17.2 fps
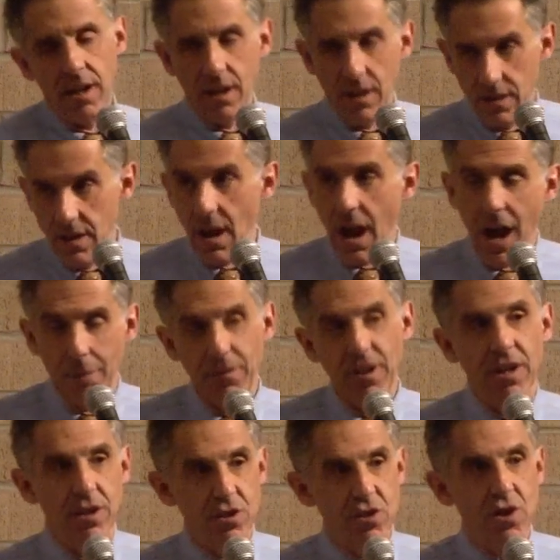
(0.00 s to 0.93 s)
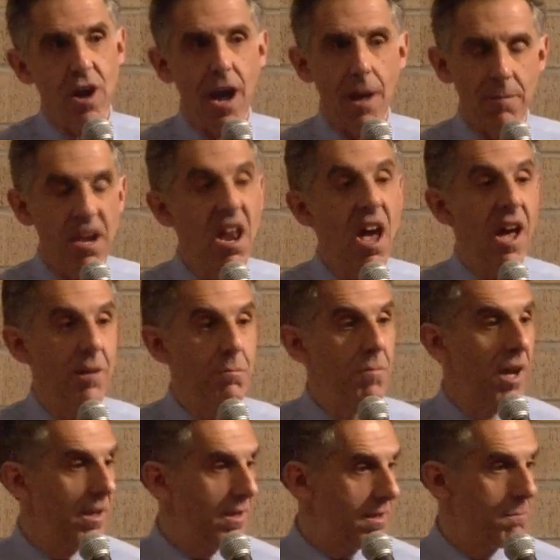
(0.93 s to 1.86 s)
I'm going to describe a
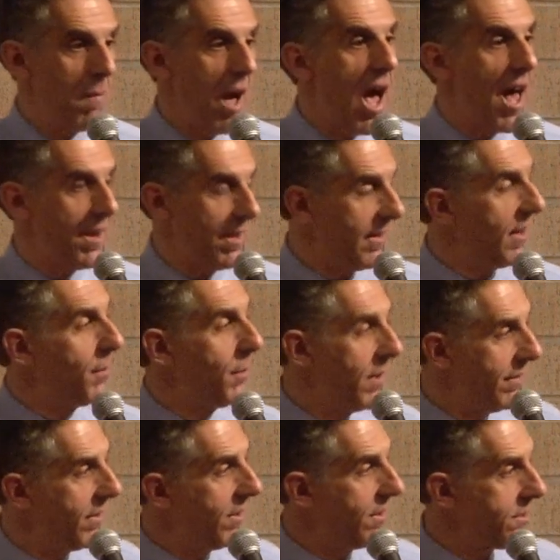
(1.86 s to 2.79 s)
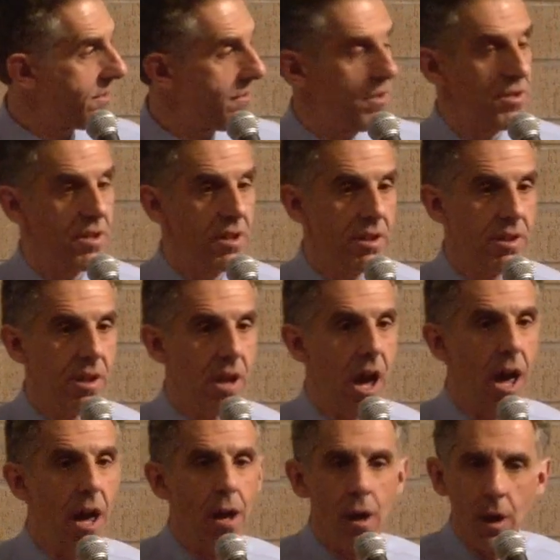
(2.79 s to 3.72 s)
9-month model that we've used for
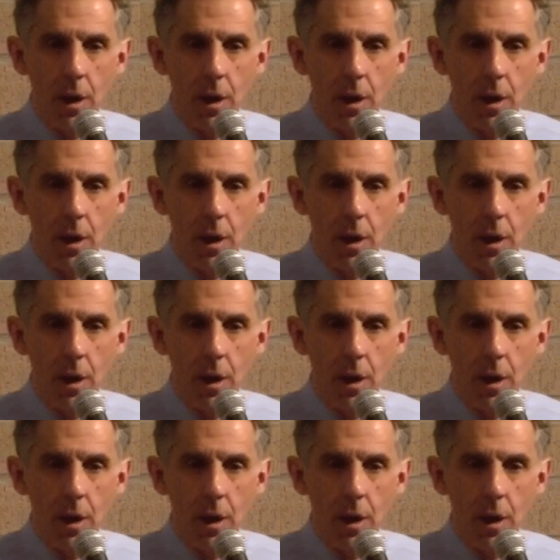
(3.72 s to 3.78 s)
CTI,